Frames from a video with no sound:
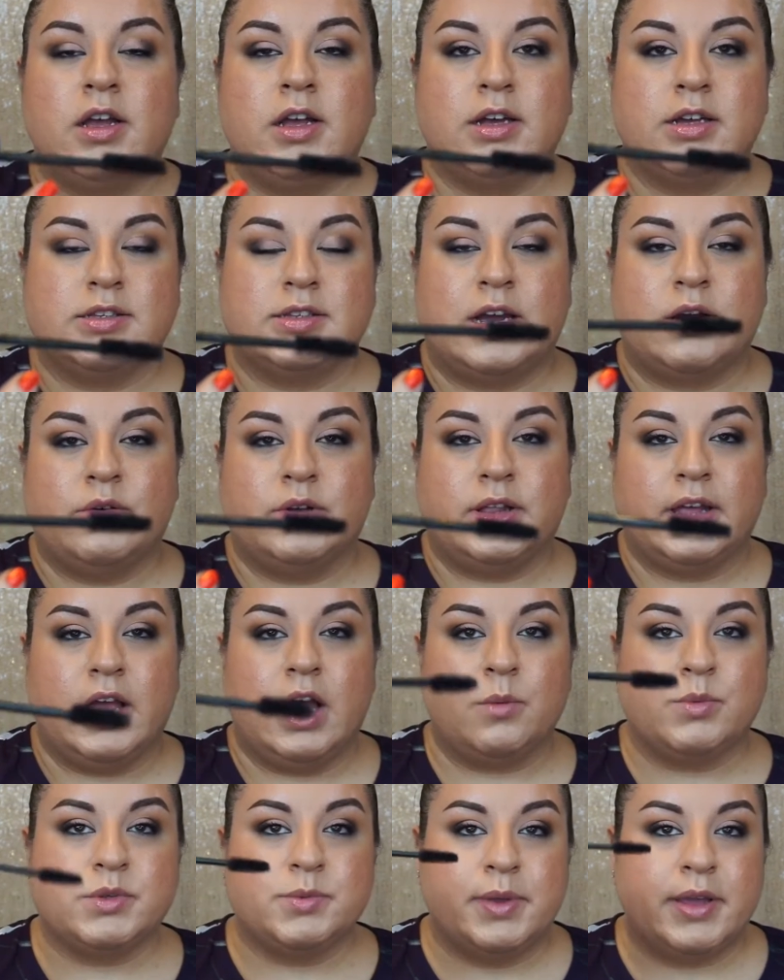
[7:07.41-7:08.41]
because that really
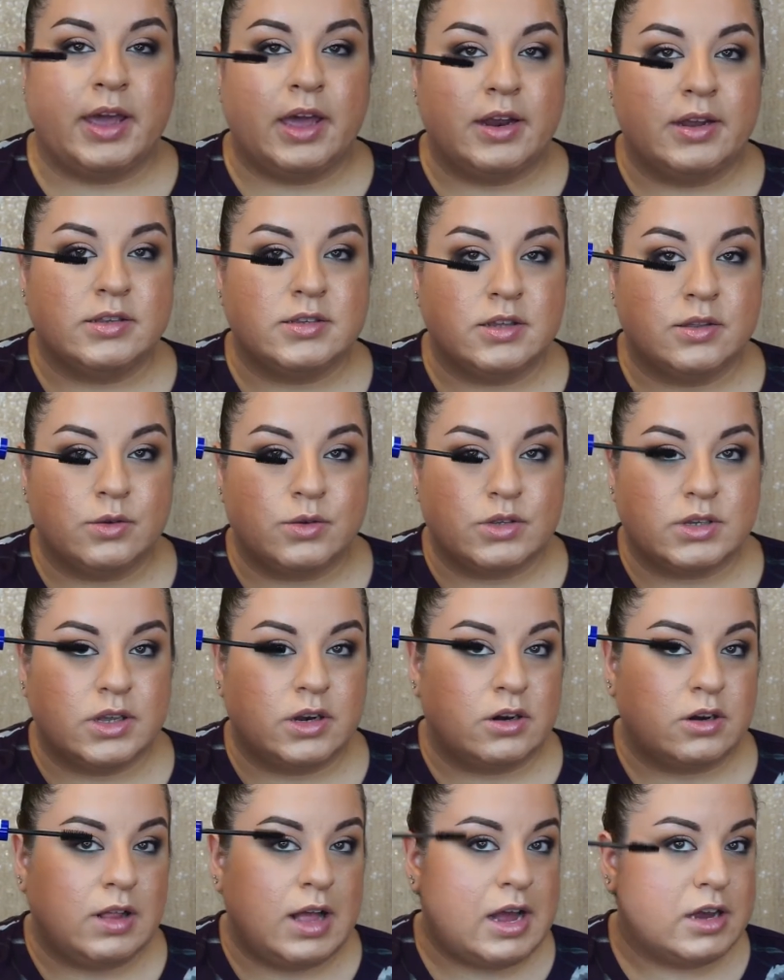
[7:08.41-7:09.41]
helps me get into those
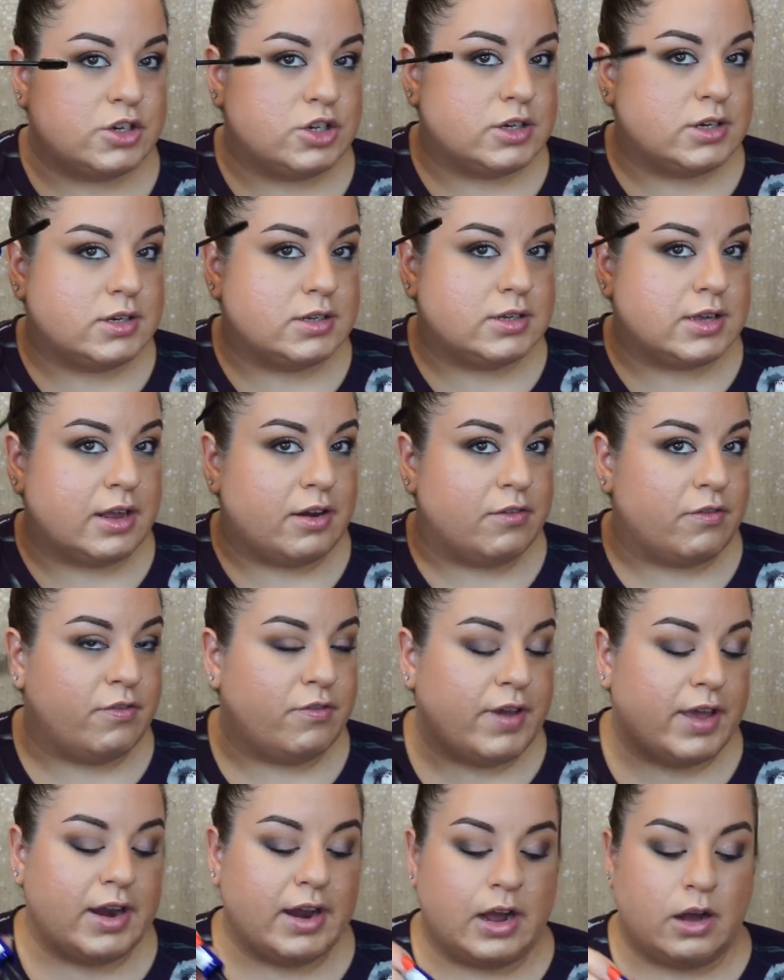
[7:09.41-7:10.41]
inner lashes and
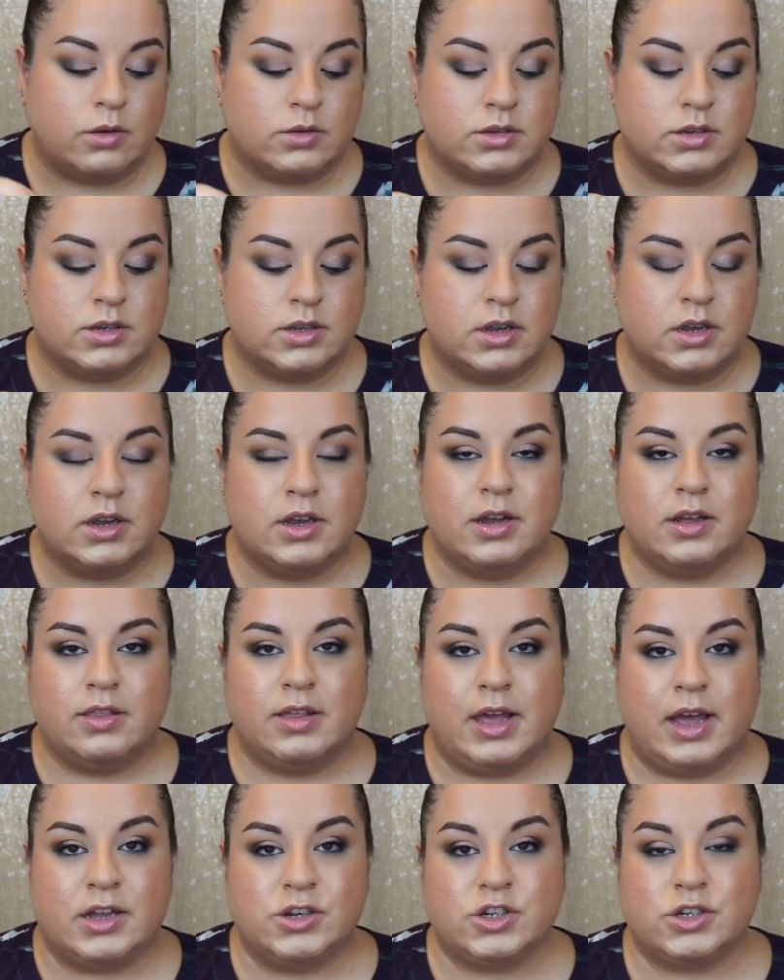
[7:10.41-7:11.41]
fan out
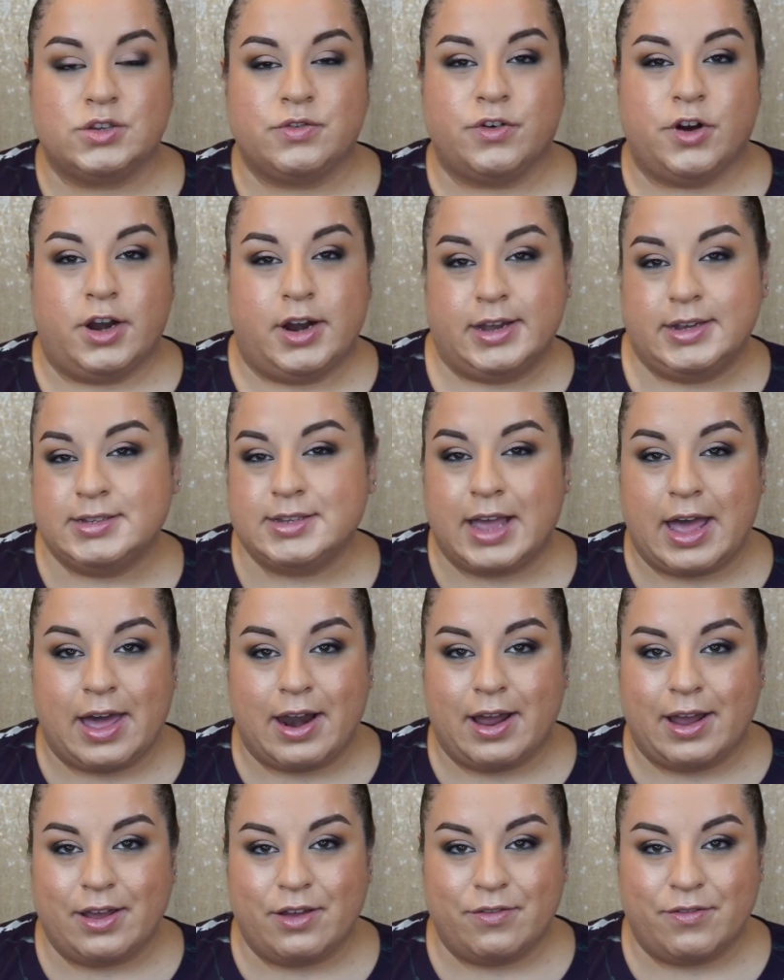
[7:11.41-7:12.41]
the edges for a nice cat
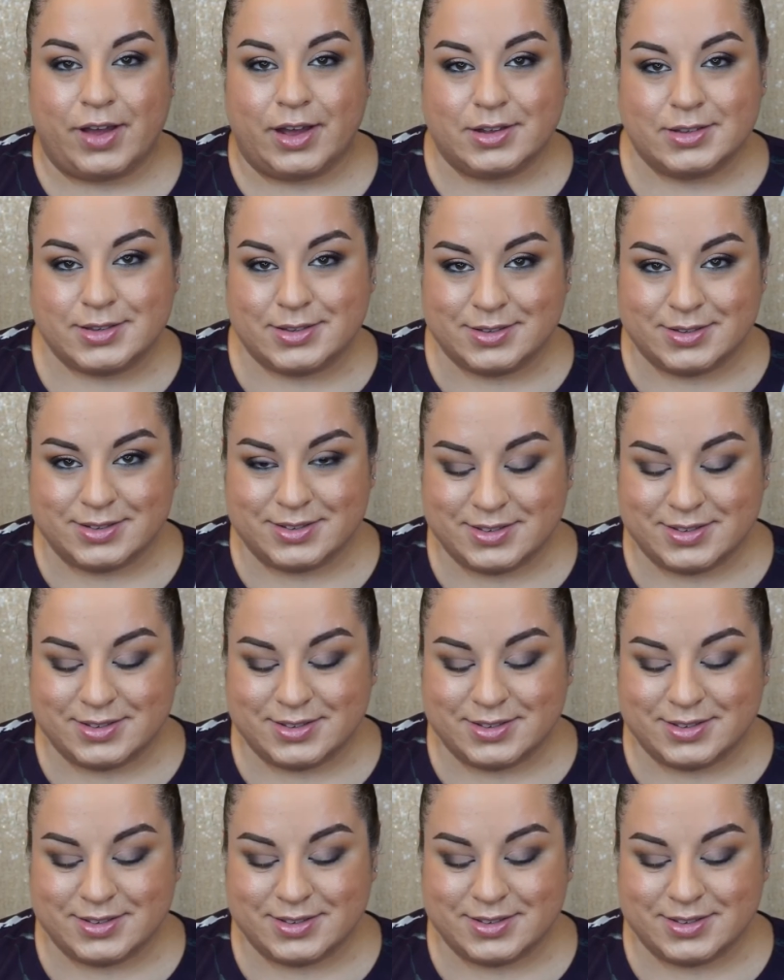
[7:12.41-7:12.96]
eye effect.